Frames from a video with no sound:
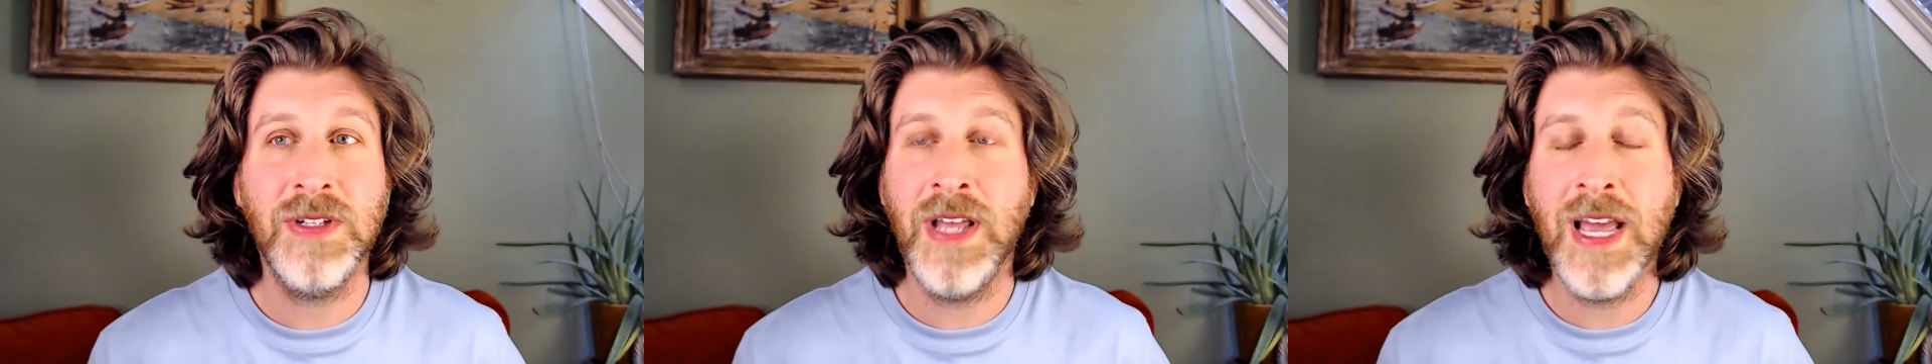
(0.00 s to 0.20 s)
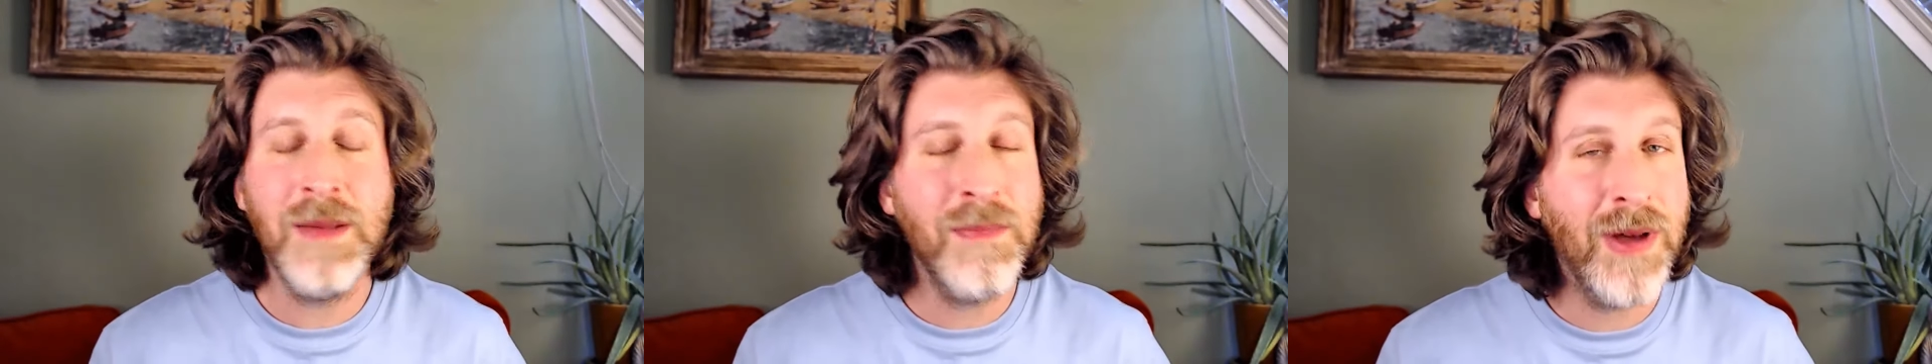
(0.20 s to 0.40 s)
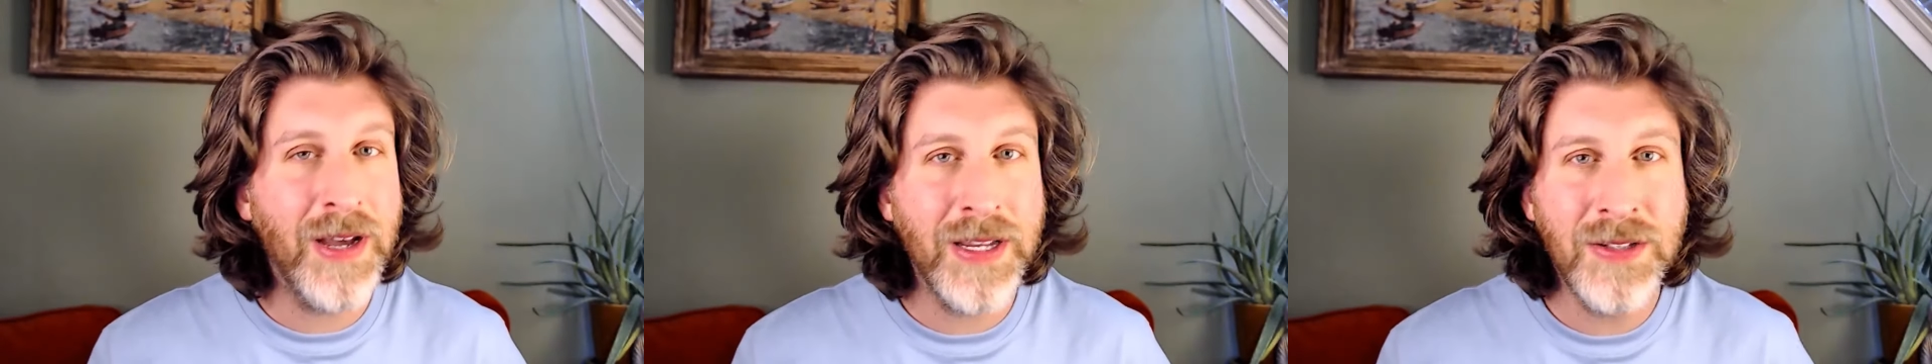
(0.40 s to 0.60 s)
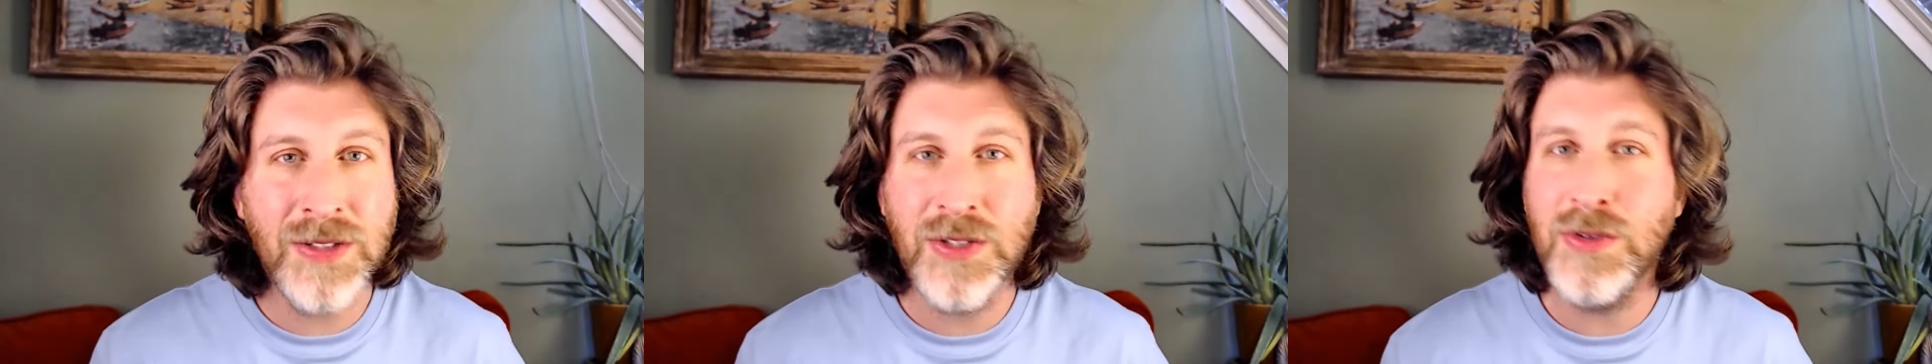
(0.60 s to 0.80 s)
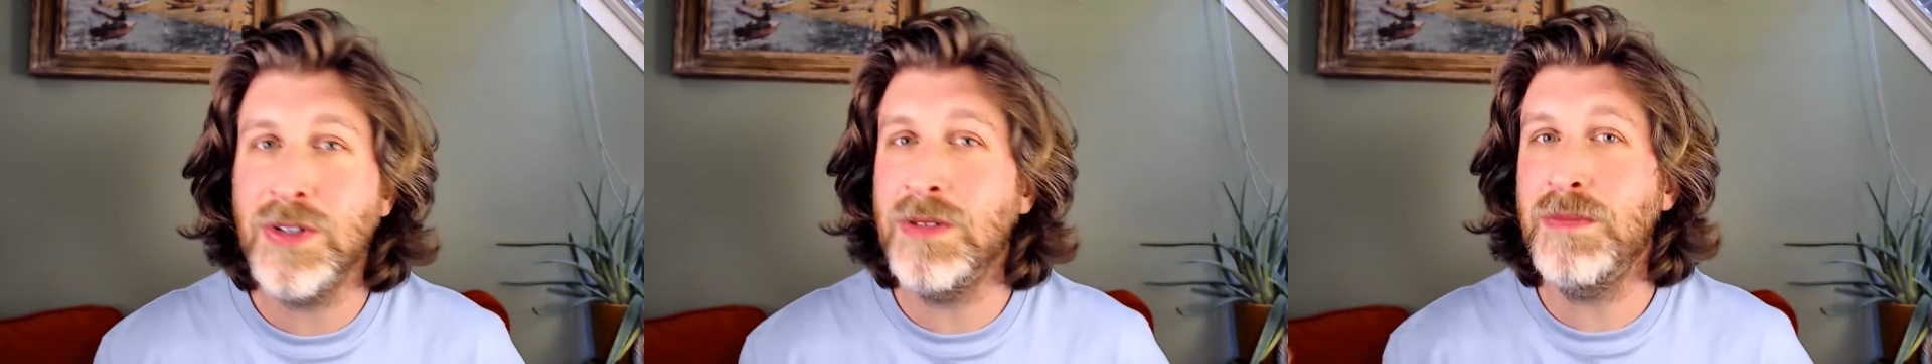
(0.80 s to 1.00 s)
hey mind,
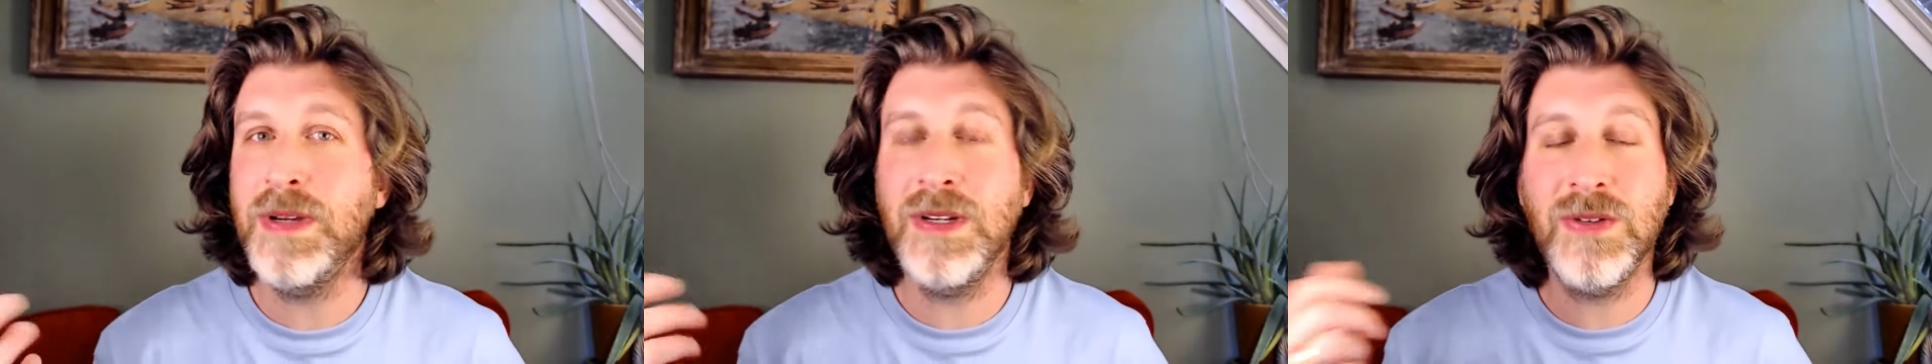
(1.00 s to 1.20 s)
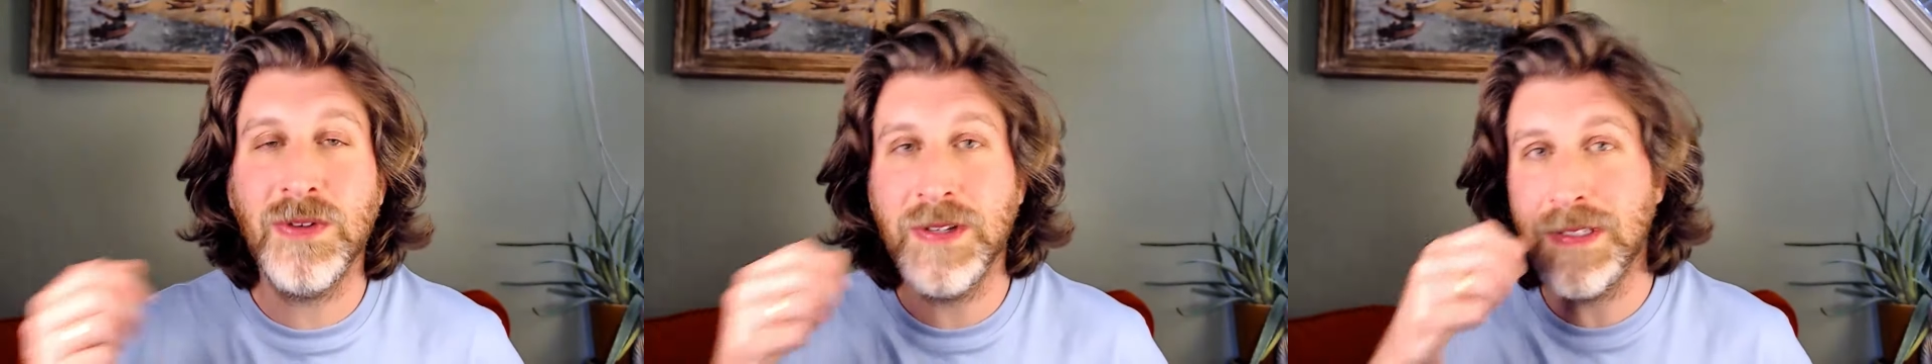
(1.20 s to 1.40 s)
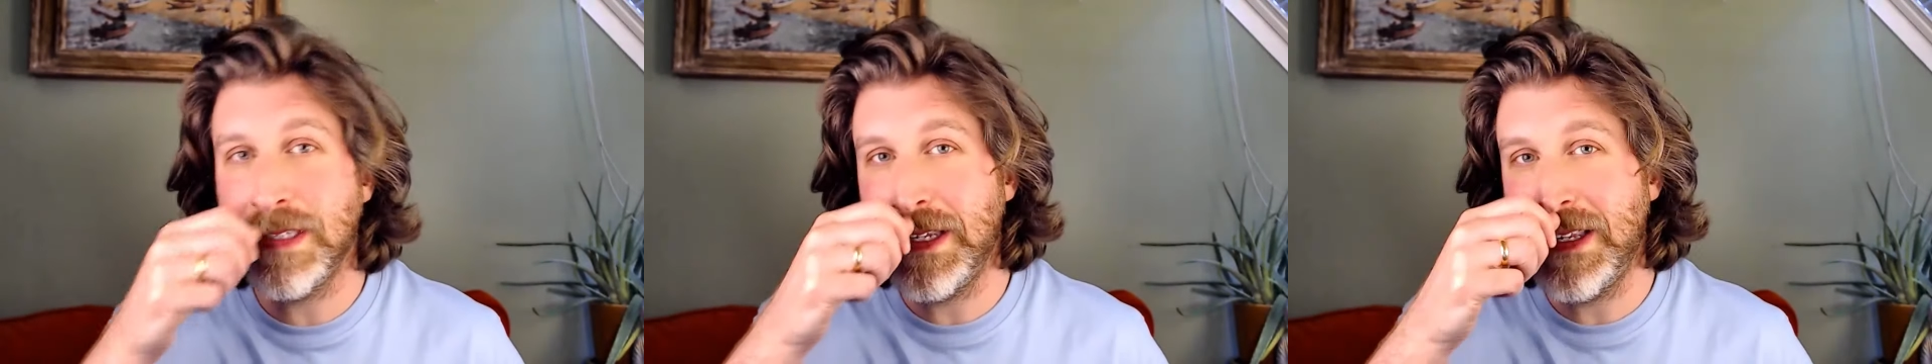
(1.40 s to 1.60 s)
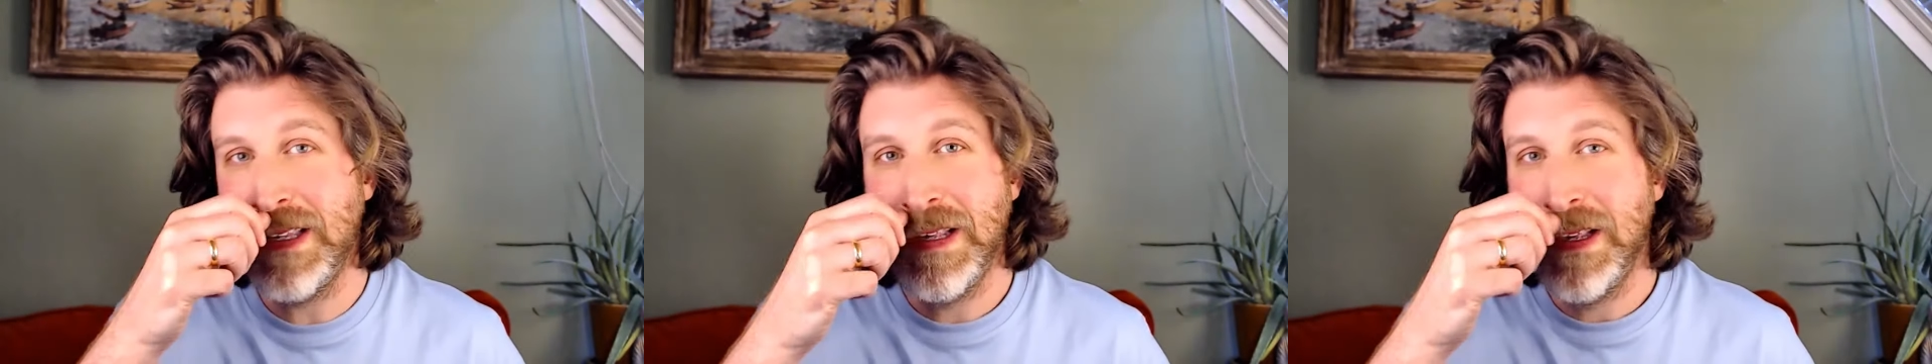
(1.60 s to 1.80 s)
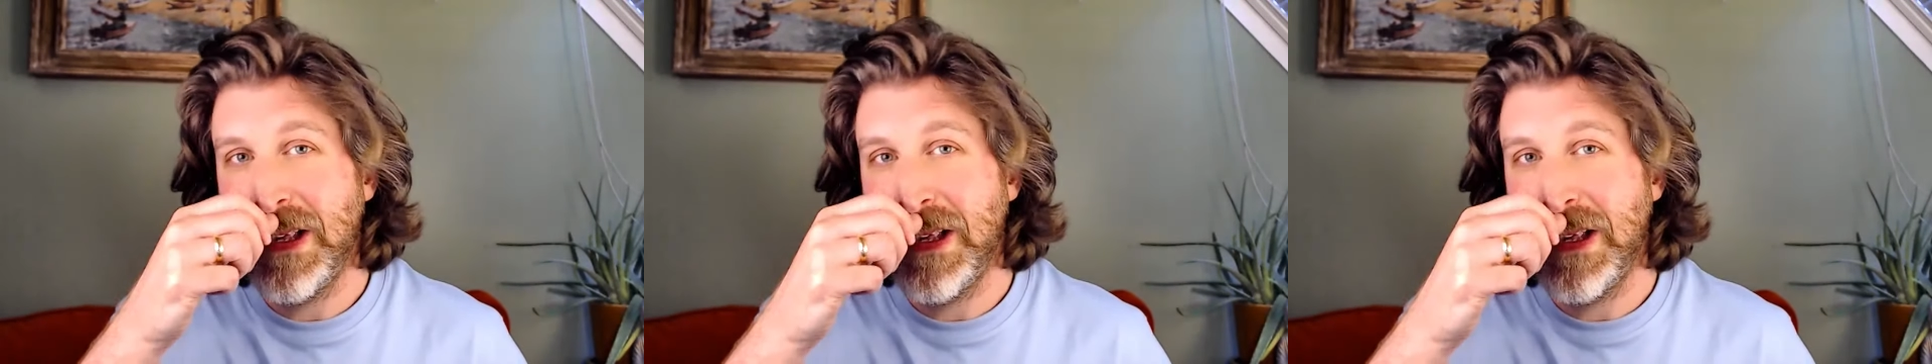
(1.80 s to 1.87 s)
you can be noisy.